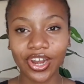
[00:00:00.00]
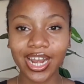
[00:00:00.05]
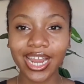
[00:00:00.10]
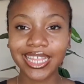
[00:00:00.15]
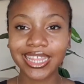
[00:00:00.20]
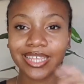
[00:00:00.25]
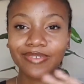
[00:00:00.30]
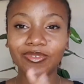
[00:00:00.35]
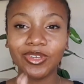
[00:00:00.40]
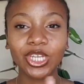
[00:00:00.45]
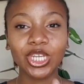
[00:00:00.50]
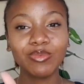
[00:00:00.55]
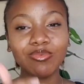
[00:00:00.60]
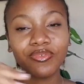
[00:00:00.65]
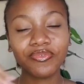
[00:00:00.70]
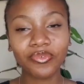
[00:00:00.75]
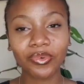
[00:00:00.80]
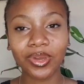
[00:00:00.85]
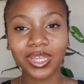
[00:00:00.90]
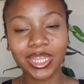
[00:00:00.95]
Like the video
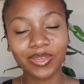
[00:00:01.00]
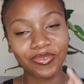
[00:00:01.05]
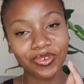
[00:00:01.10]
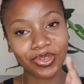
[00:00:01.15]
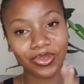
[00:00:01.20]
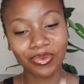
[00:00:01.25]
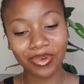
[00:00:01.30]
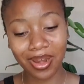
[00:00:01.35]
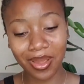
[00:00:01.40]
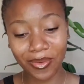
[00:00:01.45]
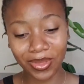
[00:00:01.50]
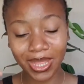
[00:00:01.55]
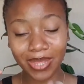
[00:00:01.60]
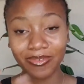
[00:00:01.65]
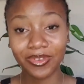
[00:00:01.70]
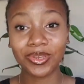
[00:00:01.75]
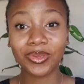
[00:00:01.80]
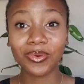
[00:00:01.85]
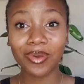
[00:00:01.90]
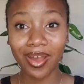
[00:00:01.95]
before and the video now and the
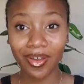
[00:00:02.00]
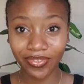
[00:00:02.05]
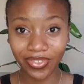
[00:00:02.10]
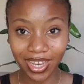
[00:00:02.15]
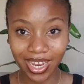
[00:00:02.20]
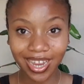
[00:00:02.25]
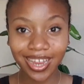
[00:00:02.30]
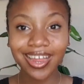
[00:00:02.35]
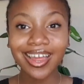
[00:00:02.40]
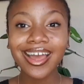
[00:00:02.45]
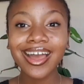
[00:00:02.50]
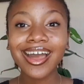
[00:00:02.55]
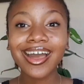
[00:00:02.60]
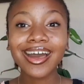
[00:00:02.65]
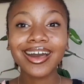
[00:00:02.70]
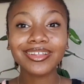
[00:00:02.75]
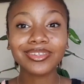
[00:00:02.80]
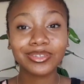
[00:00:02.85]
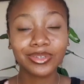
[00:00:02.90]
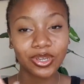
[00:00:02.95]
video after.
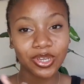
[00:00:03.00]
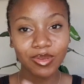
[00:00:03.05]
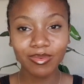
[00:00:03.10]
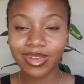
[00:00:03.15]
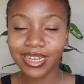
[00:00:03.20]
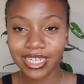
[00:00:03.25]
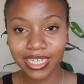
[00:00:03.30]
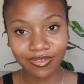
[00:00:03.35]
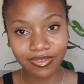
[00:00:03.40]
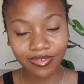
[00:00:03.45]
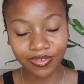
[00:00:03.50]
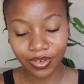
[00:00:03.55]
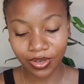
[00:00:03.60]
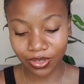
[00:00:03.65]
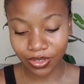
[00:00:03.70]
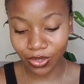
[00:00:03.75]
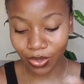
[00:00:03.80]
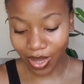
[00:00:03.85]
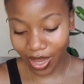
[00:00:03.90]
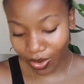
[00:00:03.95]
Uh, completely different videos.
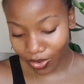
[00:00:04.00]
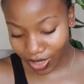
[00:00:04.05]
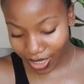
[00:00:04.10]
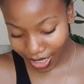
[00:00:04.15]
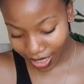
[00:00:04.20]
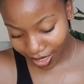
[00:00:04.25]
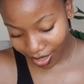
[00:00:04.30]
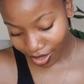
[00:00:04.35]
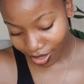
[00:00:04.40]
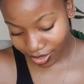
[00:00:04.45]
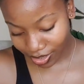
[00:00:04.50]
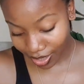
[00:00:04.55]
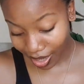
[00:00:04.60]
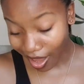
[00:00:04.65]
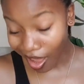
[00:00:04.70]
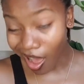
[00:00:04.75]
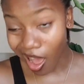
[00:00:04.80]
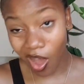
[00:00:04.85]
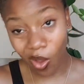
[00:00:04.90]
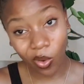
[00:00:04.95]
So I don't think I can answer
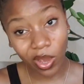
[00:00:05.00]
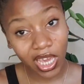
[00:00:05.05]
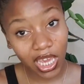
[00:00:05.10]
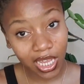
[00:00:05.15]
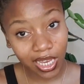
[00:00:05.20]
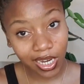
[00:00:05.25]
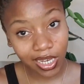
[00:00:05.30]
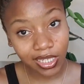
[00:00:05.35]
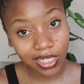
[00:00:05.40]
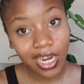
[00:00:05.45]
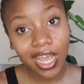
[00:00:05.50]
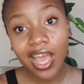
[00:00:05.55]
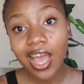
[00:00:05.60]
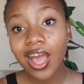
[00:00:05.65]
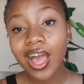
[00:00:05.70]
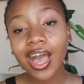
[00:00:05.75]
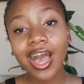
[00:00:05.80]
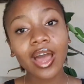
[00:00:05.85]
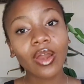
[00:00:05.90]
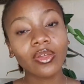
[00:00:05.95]
how I edit.
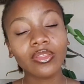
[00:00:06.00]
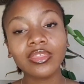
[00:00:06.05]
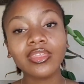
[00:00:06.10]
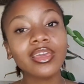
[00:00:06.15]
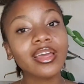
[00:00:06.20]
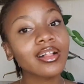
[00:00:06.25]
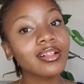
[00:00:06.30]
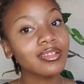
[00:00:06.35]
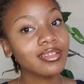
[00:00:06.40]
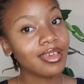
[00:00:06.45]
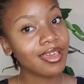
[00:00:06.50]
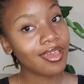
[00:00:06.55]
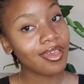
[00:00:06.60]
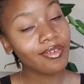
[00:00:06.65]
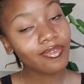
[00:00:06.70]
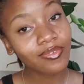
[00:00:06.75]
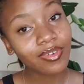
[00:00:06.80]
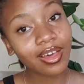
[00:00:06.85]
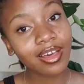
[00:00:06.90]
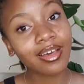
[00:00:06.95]
I don't think I'll
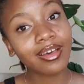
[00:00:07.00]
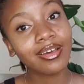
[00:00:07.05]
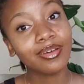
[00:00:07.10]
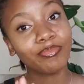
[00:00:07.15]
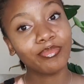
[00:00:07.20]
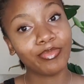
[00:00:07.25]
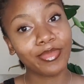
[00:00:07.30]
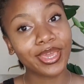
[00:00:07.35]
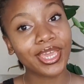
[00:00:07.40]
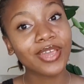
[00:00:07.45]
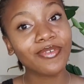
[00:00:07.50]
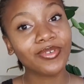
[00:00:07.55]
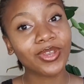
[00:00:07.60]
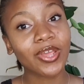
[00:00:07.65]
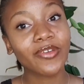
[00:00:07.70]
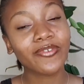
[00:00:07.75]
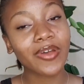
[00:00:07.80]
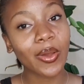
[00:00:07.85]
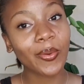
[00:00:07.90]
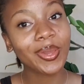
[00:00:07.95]
ever make a video
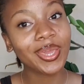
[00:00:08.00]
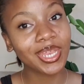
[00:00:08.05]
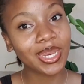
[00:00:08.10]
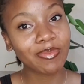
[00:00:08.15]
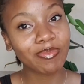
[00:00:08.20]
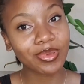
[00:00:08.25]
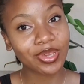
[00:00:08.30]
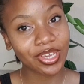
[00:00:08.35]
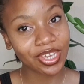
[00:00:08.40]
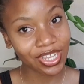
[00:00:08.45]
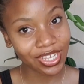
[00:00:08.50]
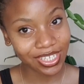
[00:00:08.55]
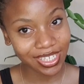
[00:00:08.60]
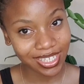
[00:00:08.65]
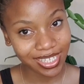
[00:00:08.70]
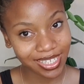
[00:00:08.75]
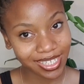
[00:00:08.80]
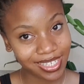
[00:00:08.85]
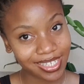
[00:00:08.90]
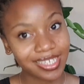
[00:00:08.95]
of how I edit
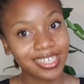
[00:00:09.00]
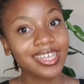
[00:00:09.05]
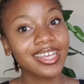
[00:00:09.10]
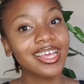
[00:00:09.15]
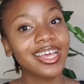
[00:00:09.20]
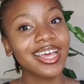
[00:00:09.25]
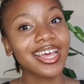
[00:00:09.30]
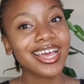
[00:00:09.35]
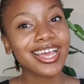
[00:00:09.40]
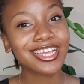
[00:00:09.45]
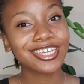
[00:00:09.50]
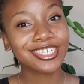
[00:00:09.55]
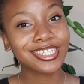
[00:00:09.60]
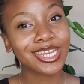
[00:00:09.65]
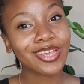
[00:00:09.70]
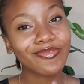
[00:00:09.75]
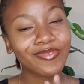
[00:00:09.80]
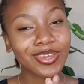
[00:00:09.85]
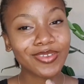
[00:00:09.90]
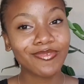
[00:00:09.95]
because a
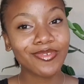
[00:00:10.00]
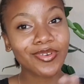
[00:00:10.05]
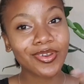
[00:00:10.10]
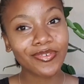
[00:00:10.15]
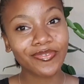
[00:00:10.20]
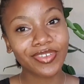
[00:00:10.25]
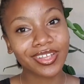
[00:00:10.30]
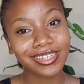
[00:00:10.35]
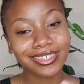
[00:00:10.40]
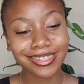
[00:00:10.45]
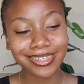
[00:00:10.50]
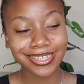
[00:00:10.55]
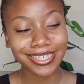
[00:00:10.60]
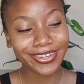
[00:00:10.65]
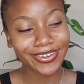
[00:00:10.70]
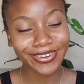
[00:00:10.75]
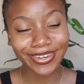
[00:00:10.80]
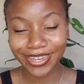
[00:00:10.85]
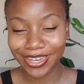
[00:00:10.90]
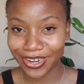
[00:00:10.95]
chef never reveals the
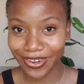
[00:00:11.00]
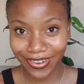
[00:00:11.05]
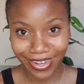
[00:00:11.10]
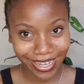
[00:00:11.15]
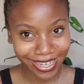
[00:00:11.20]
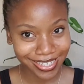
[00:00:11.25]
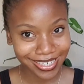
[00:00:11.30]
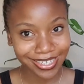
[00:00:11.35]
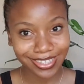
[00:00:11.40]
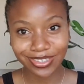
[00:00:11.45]
secret ingredient.